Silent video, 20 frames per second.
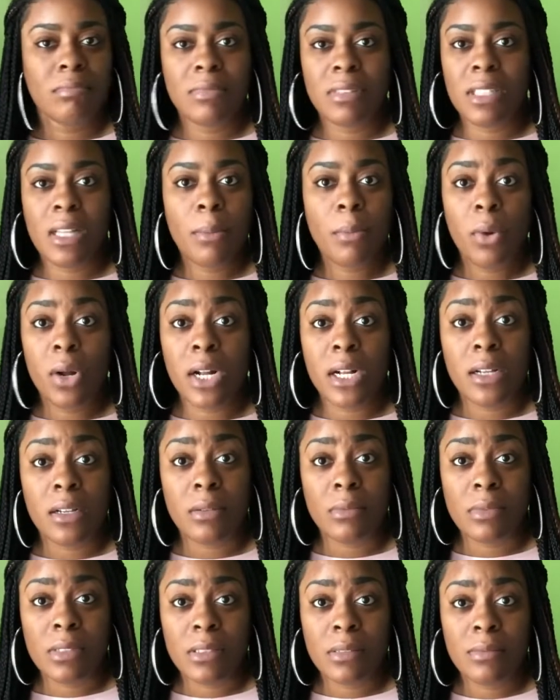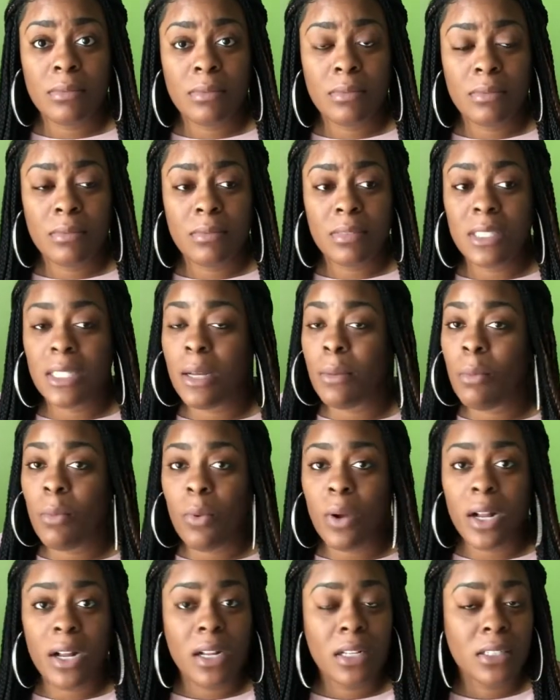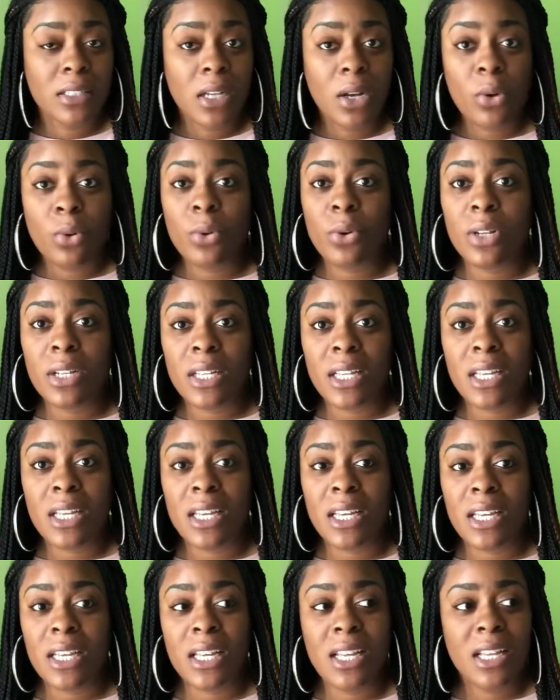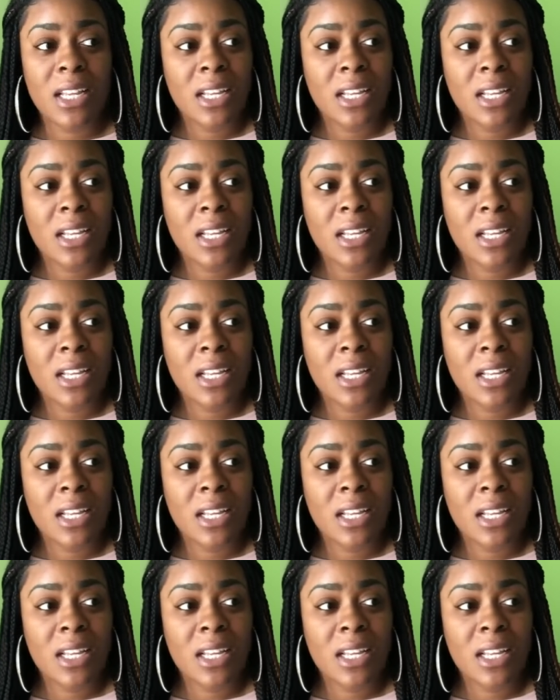somewhere else. Somewhere totally